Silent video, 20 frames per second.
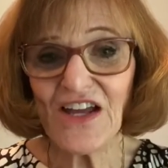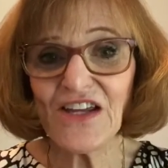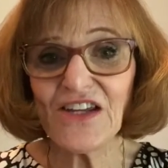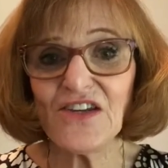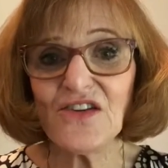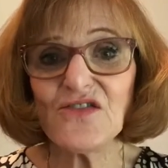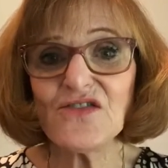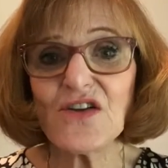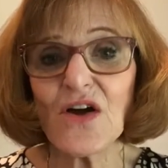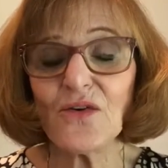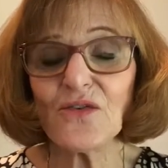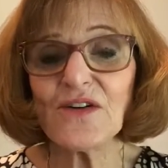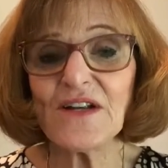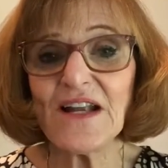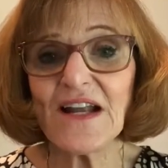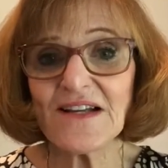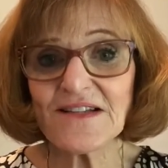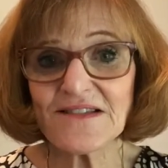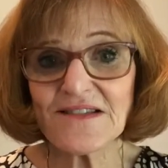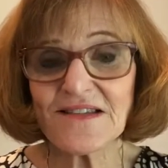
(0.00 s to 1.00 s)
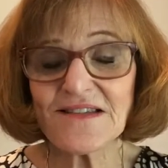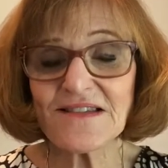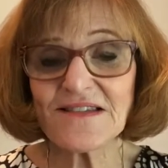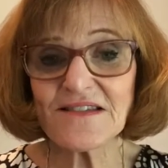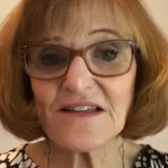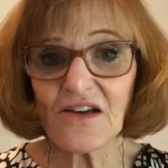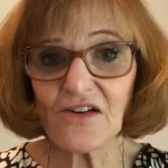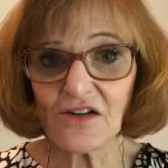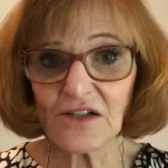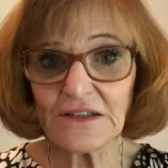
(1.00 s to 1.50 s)
You don't
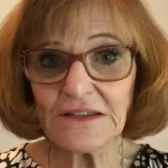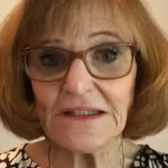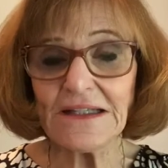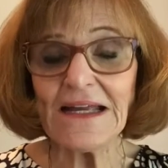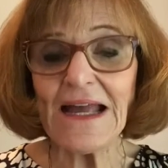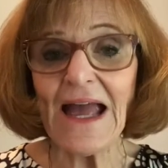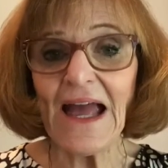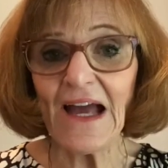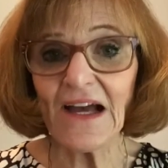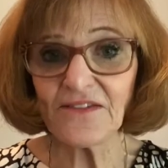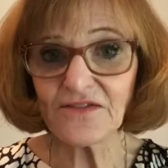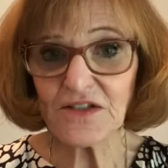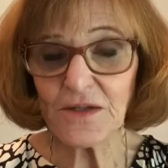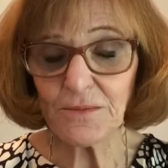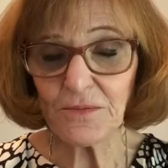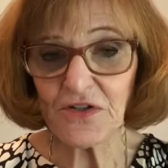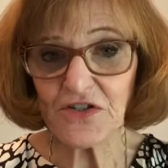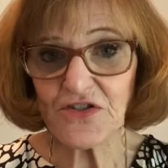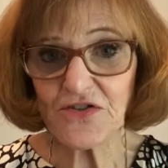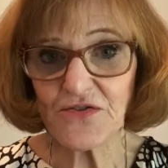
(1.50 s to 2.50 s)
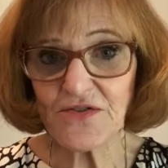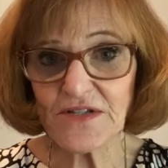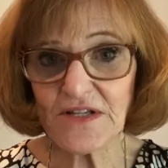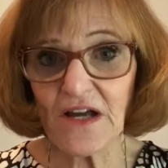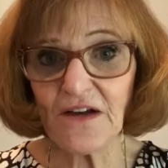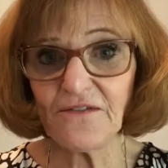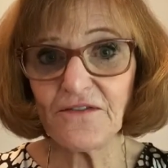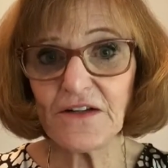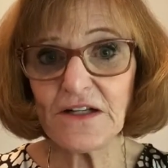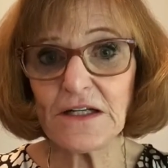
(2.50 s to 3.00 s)
necessarily have to put
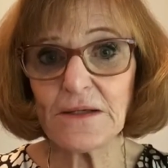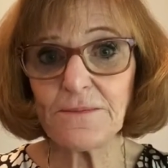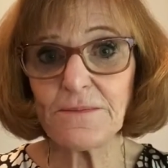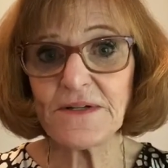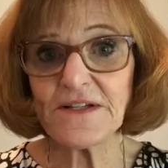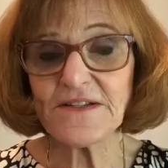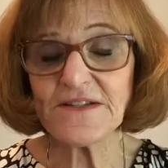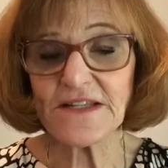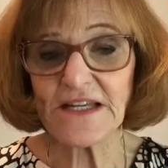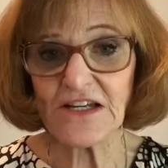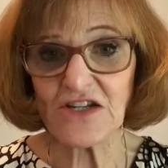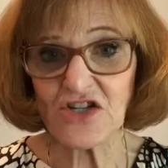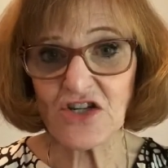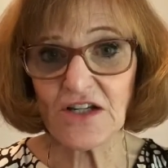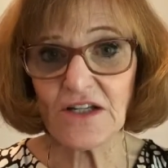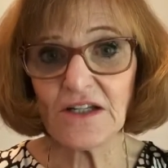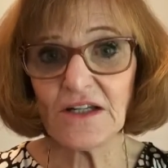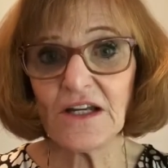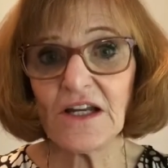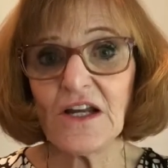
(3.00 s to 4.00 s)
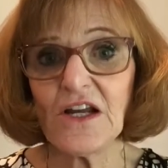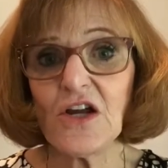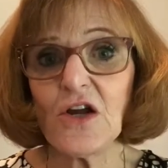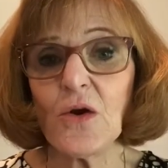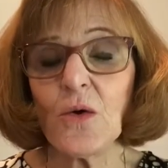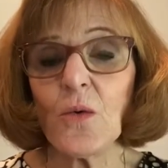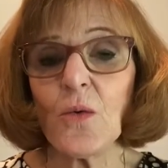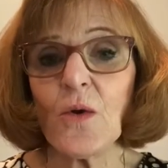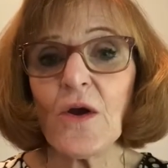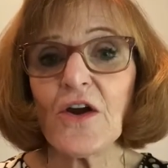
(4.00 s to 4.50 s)
yourself in a position
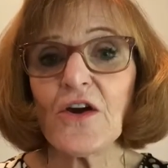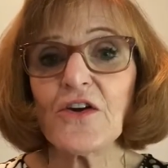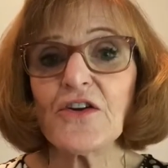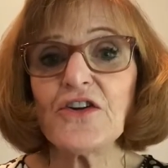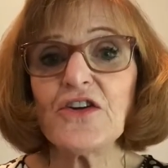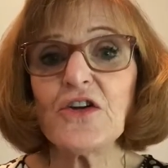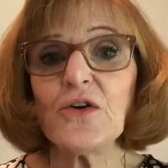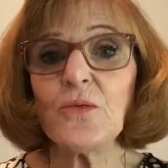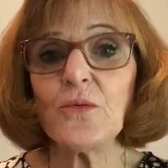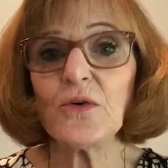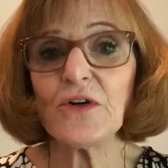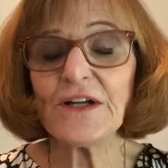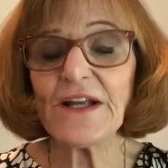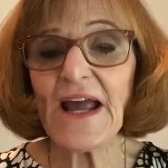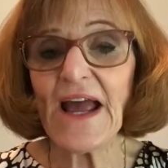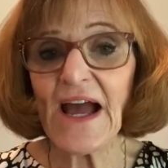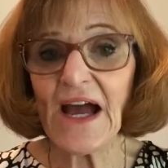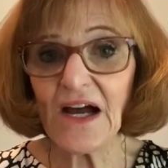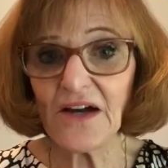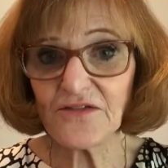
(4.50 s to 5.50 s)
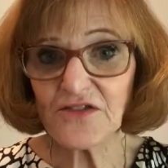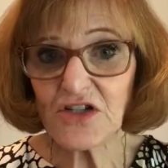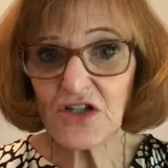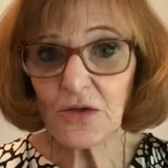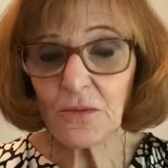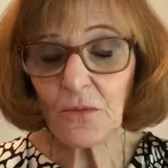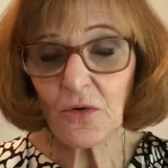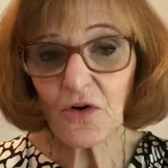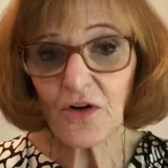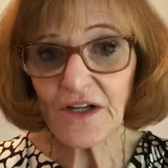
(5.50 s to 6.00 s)
where you would have
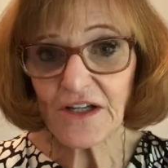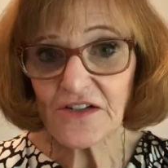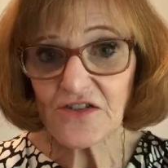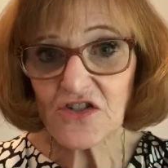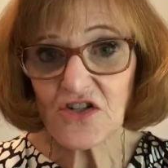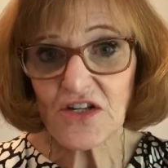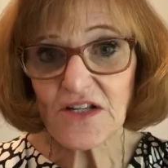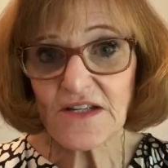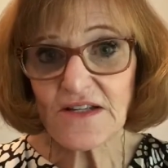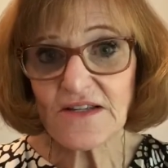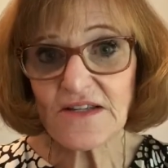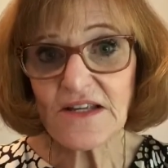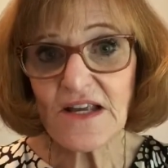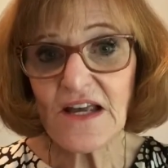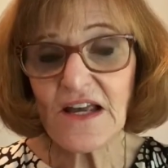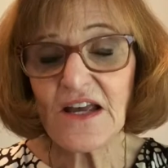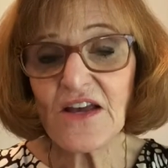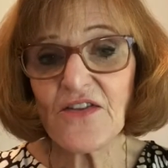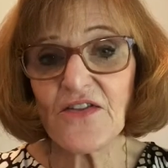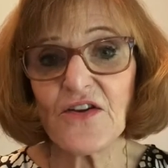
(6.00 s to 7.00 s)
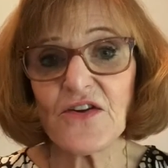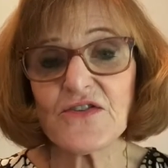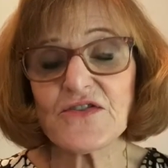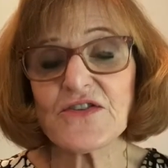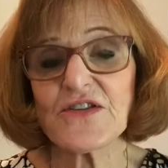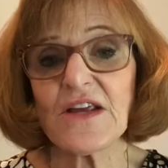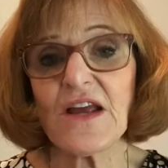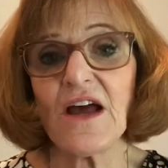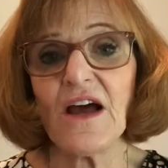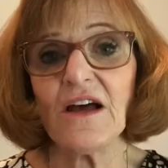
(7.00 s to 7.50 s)
two mortgages.
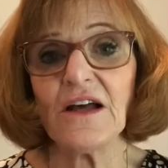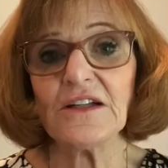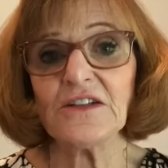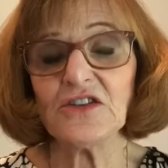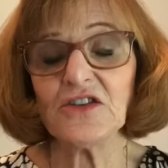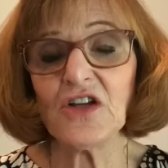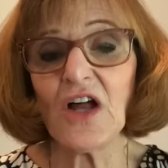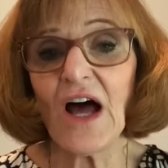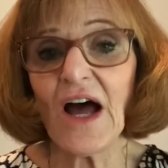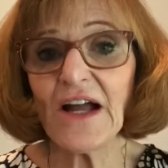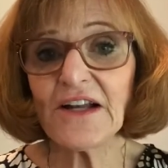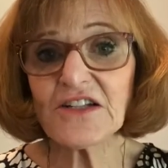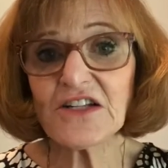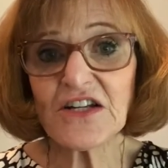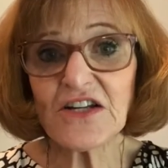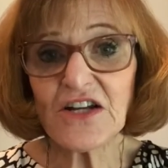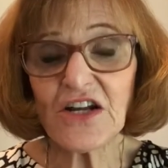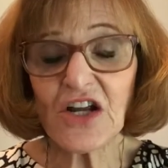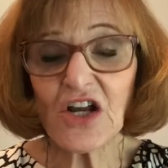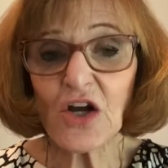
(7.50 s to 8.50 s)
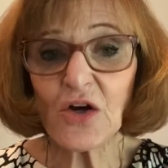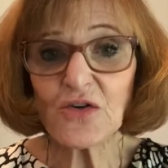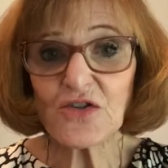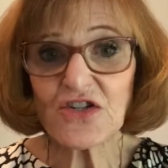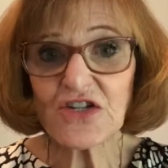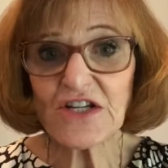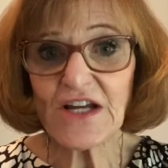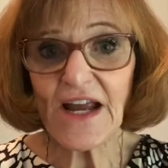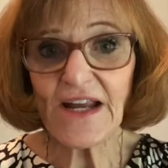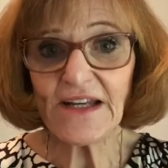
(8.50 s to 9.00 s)
There's a lot to
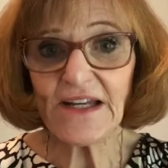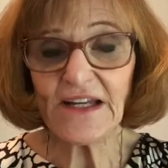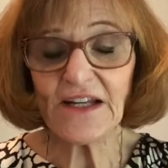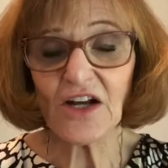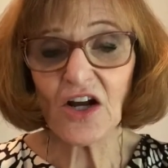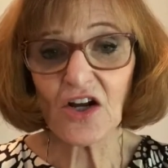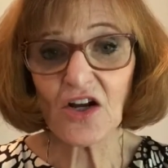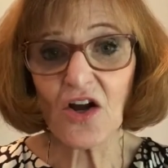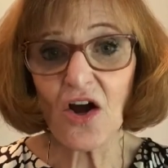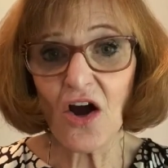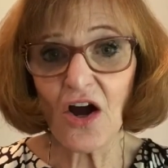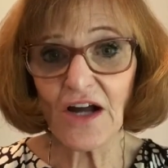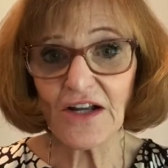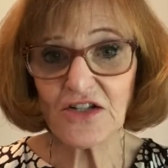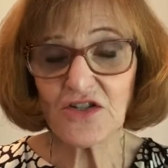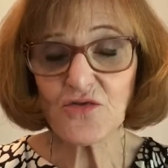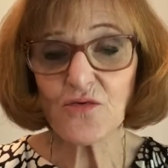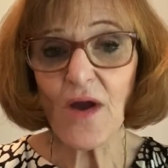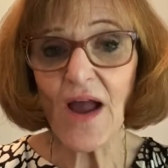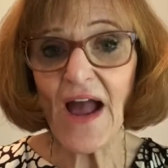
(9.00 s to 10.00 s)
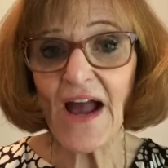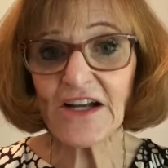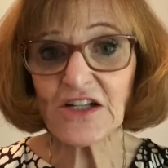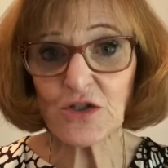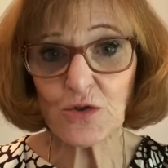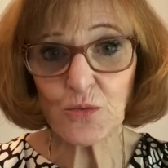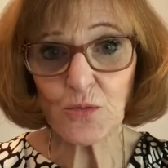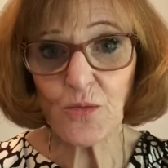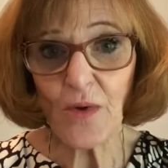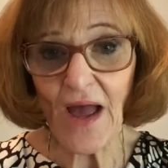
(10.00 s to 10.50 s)
negotiating a
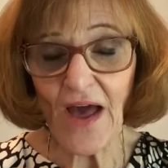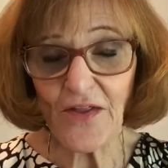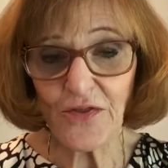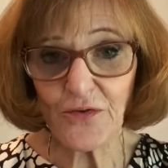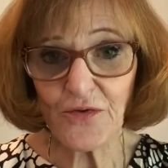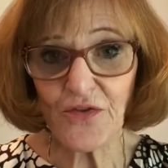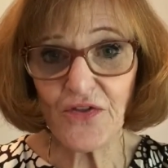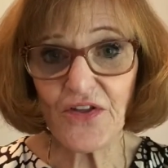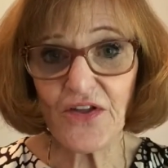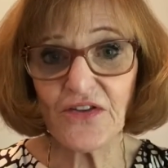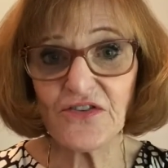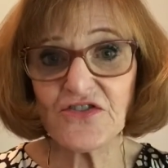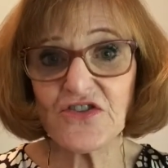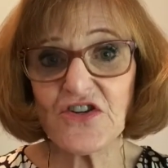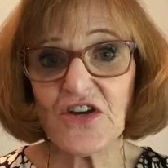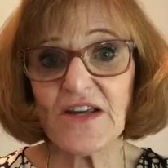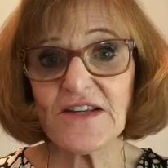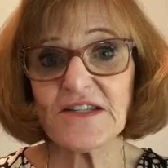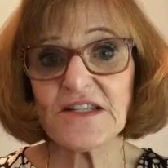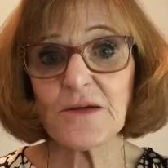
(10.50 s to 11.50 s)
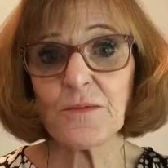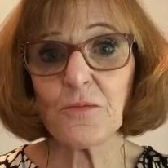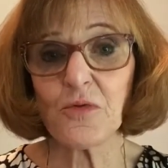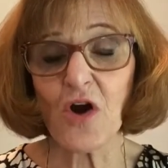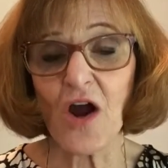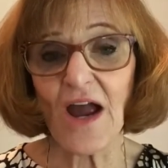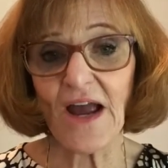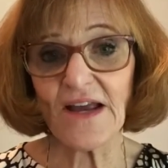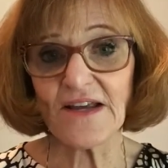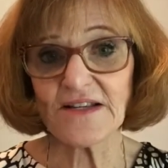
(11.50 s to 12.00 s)
contract rather than just
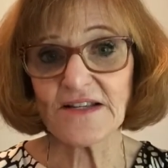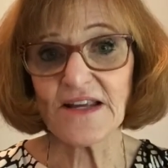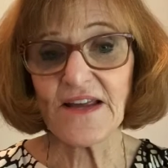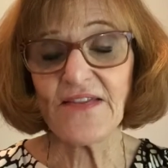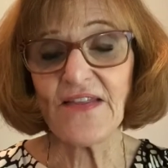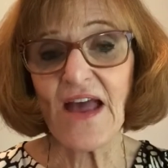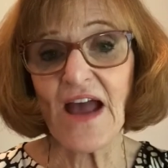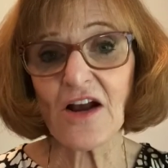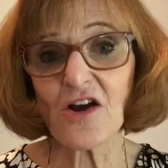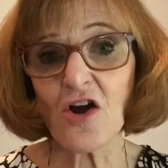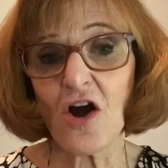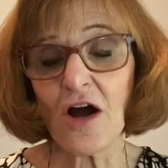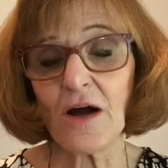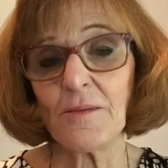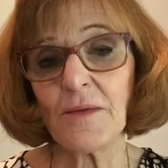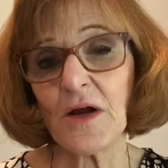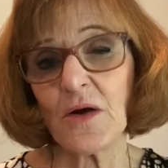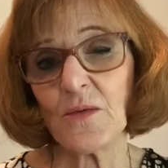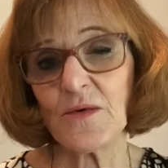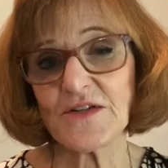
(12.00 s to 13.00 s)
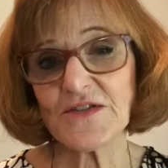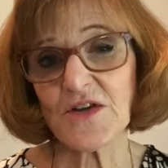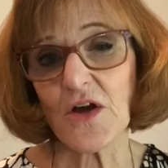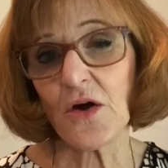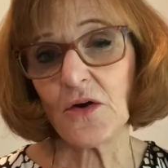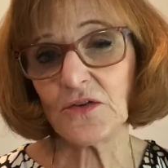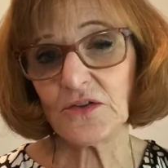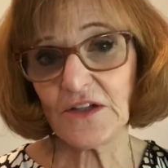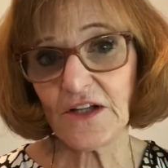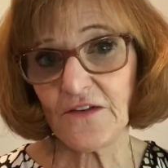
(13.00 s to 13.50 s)
price, and that comment was
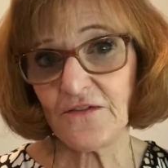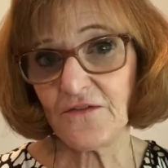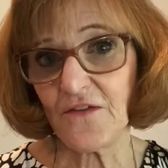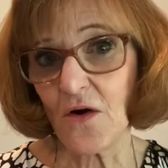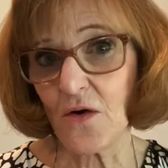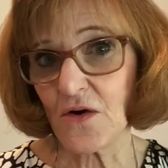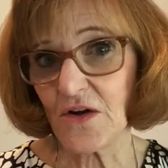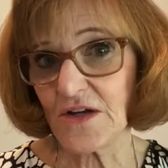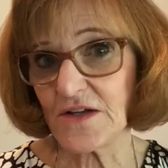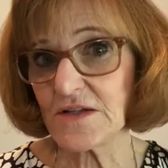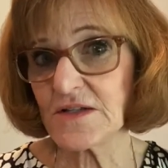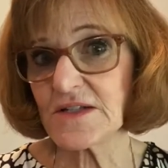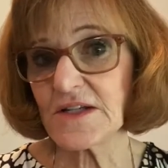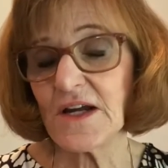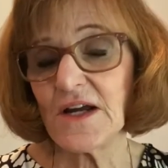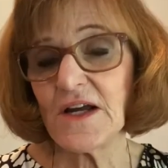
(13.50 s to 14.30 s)
only focused